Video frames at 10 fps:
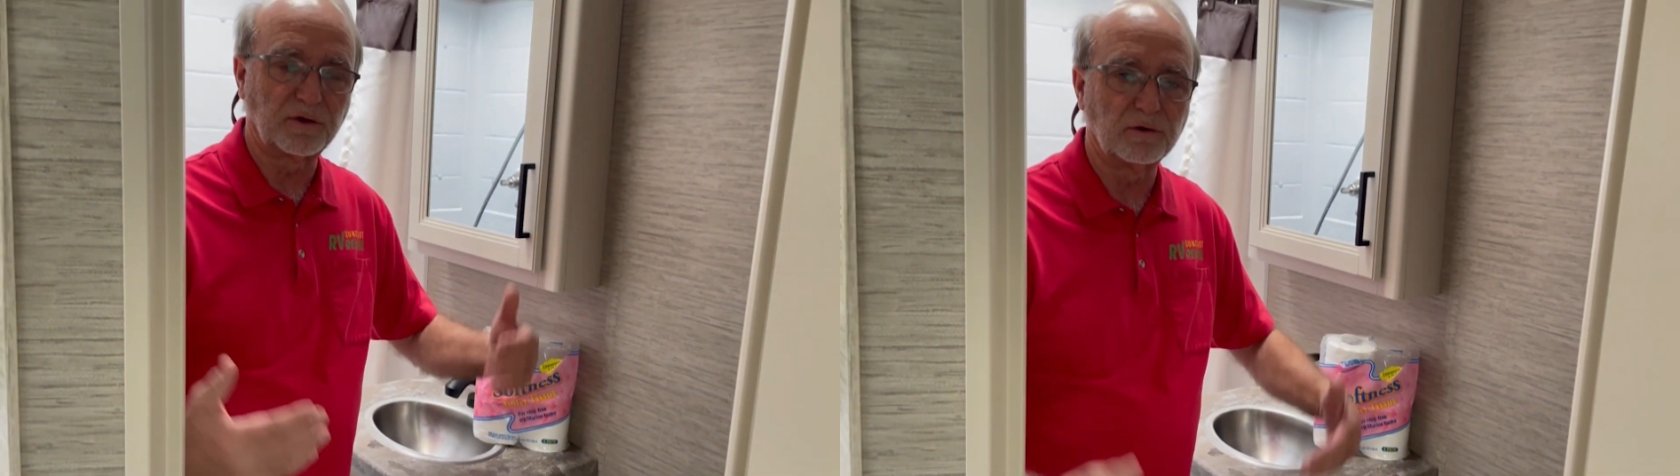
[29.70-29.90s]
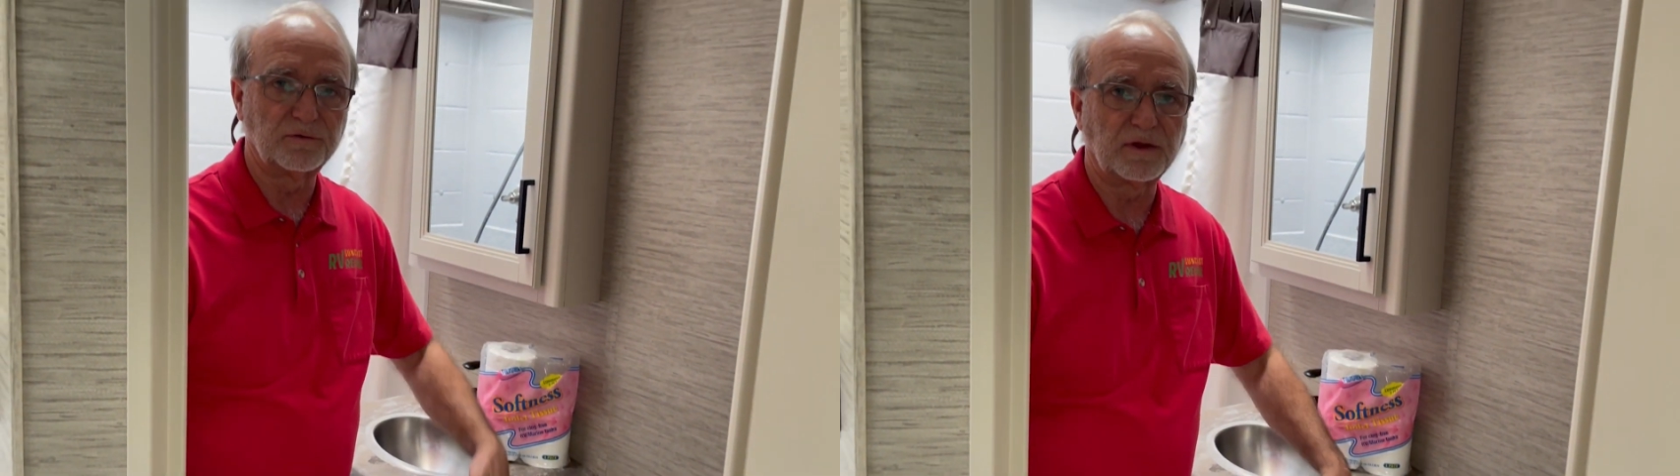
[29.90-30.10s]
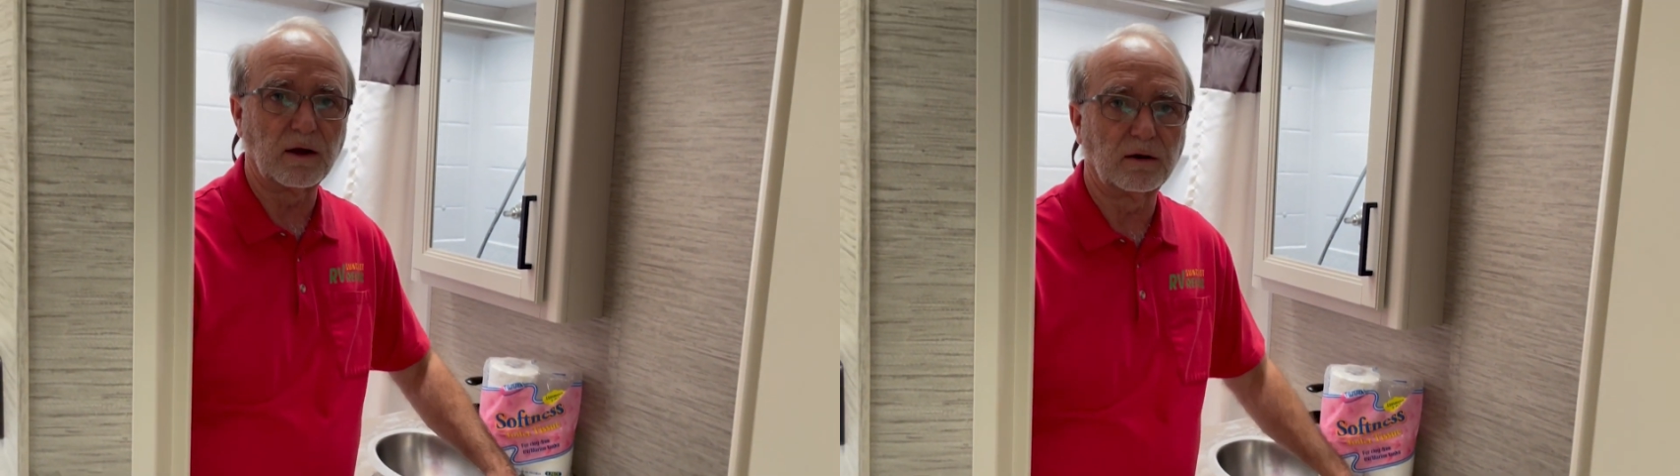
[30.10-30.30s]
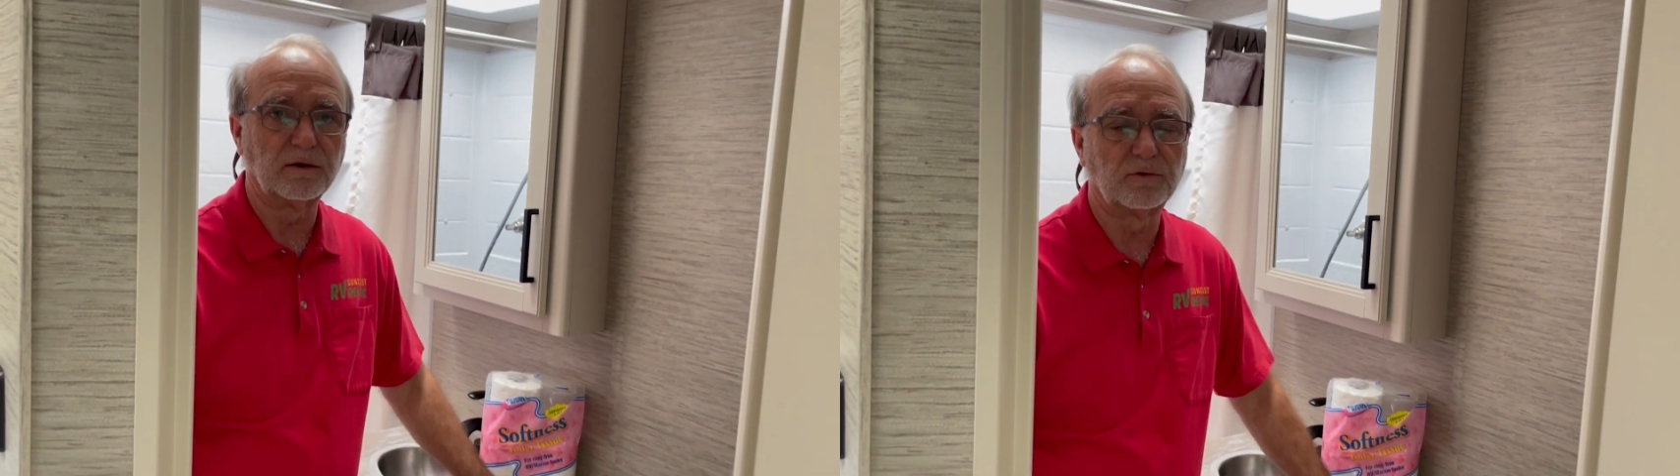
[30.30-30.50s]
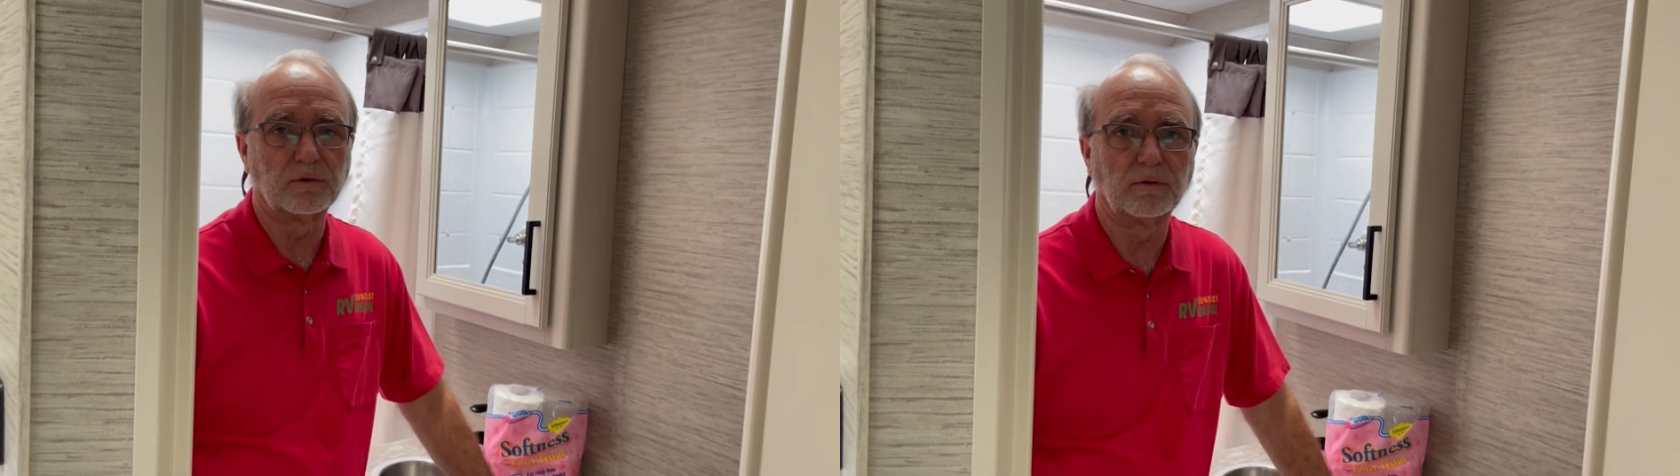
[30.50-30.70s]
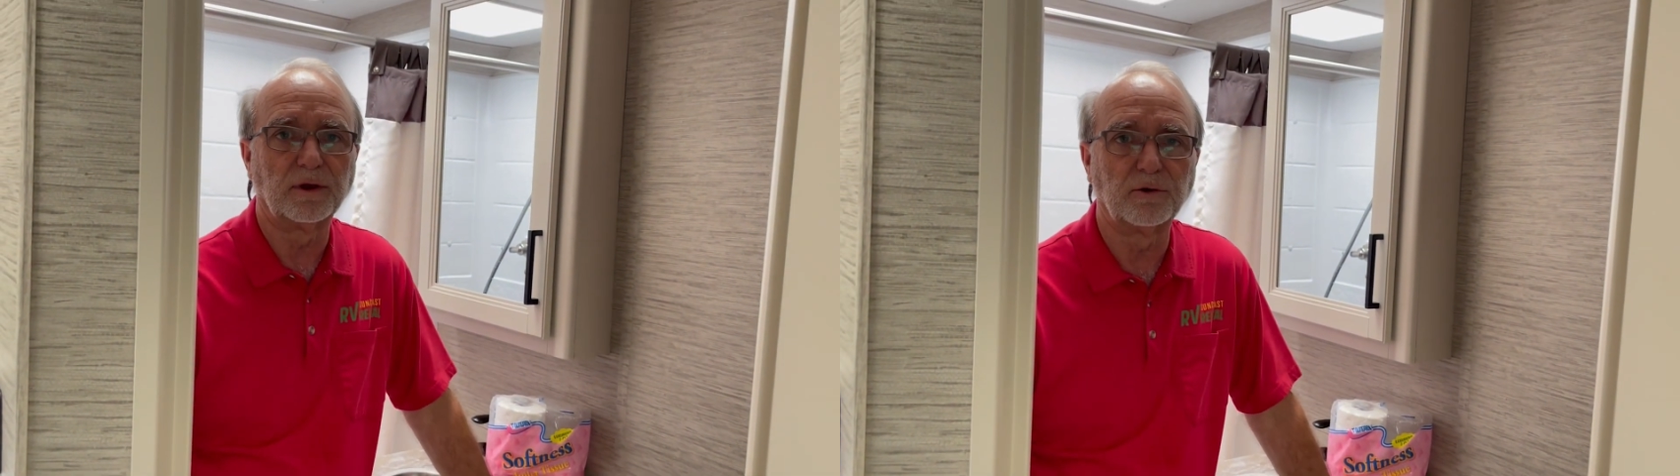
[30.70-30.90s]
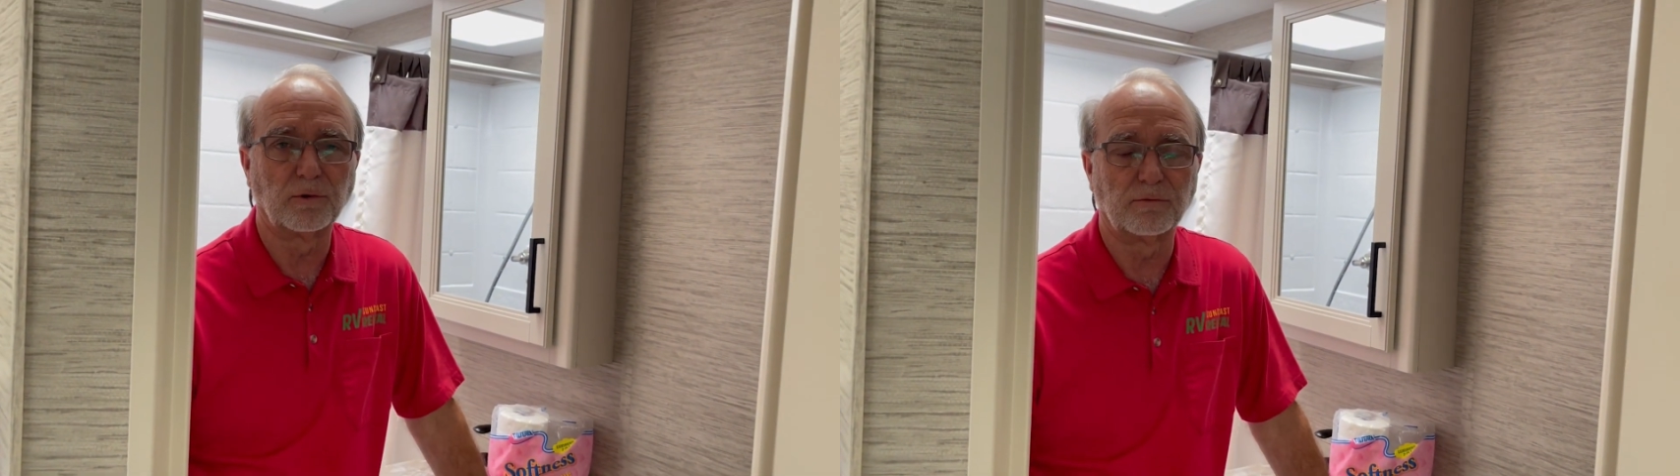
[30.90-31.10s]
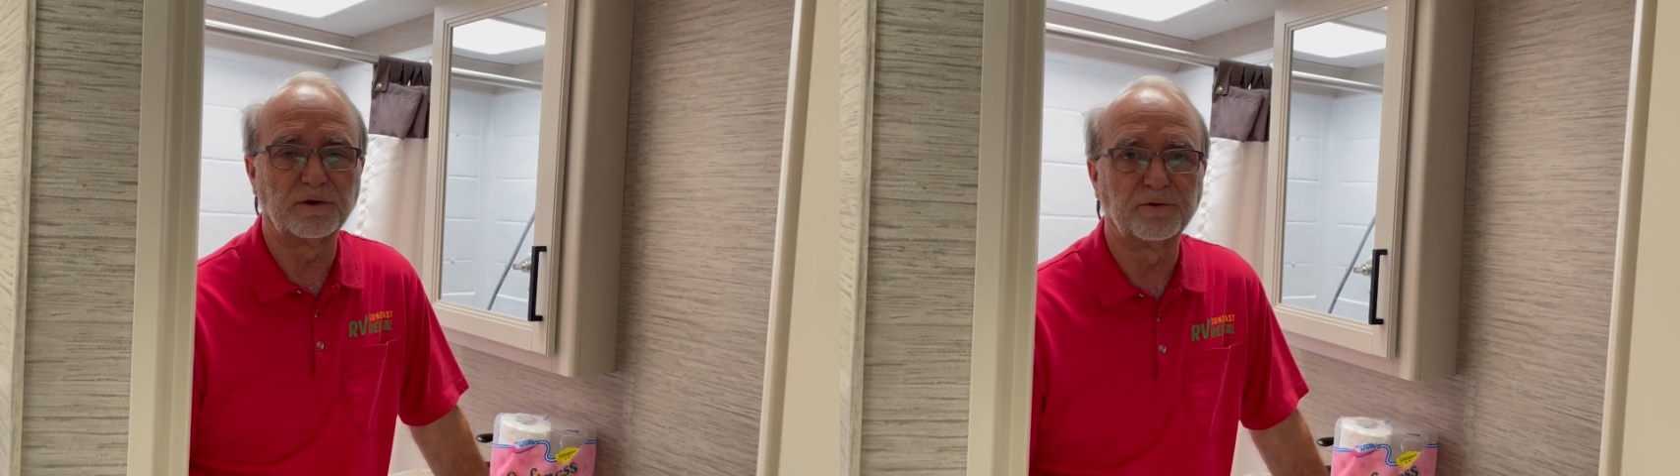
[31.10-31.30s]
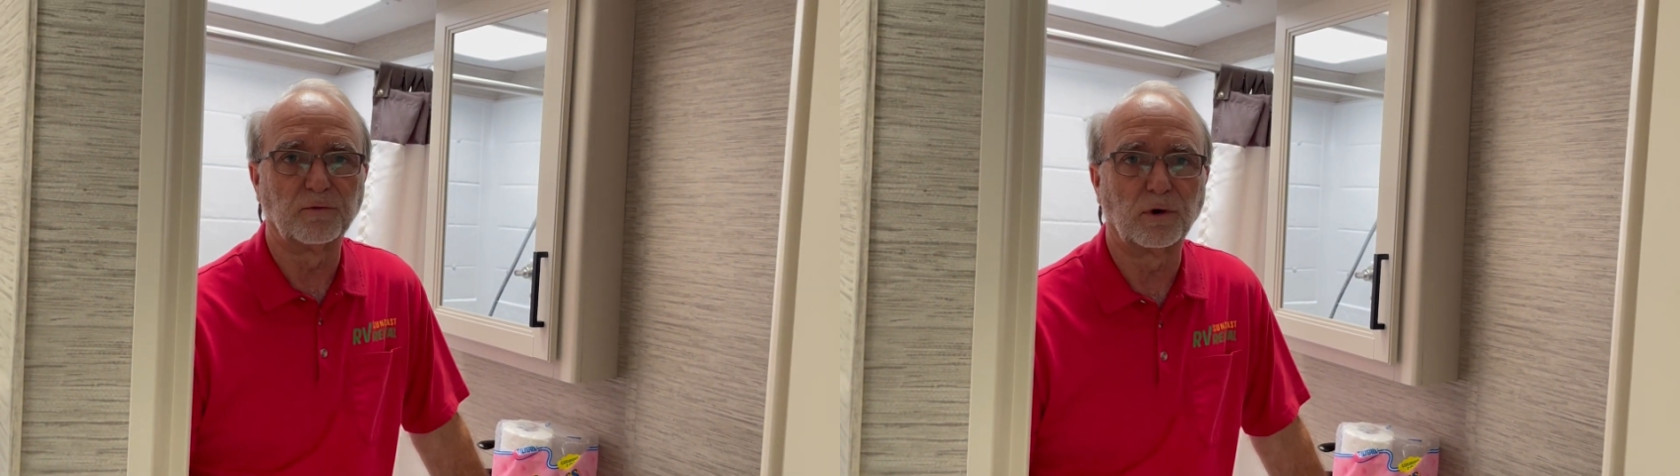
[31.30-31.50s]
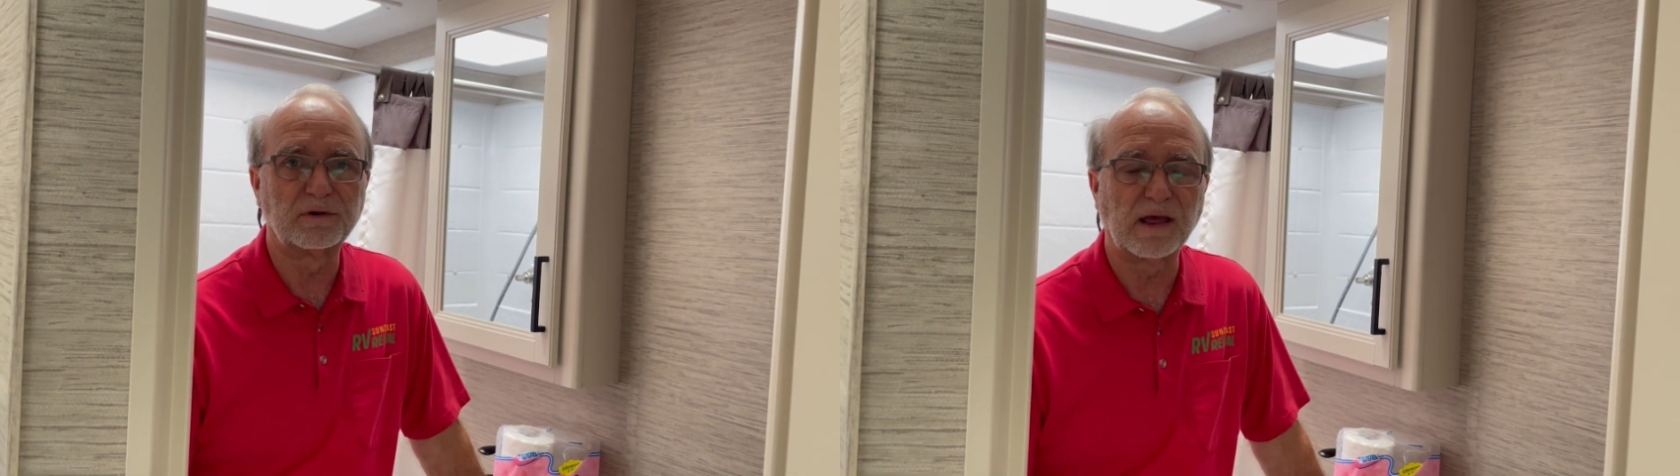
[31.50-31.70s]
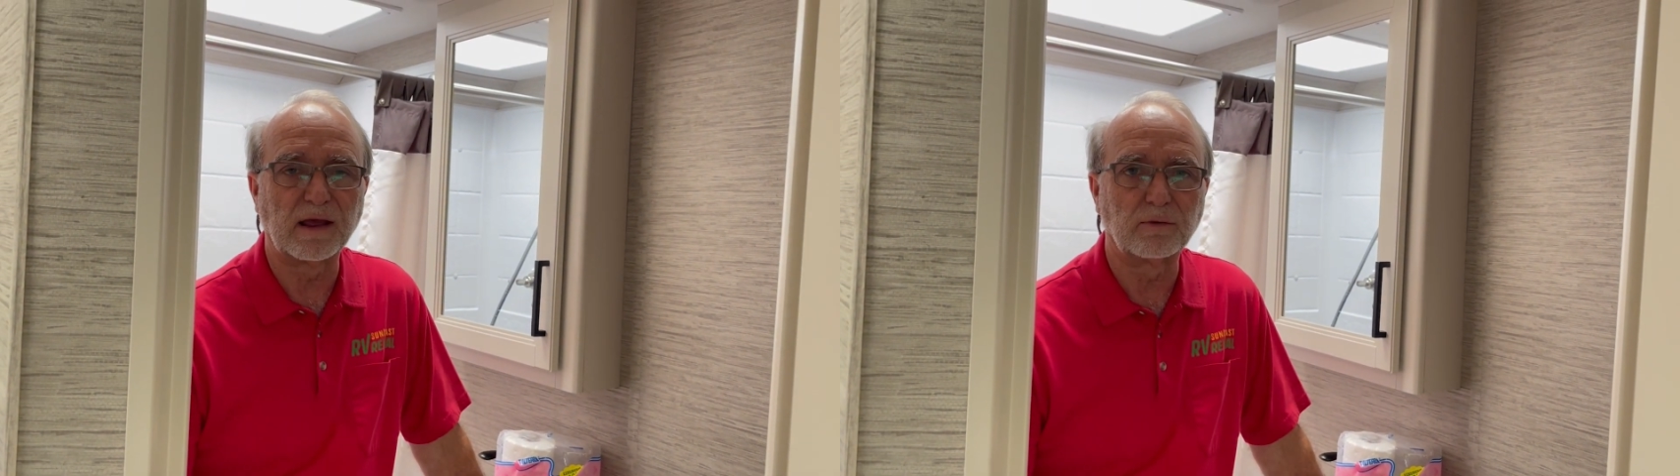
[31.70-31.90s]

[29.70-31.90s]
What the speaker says: goes down into a reservoir tank,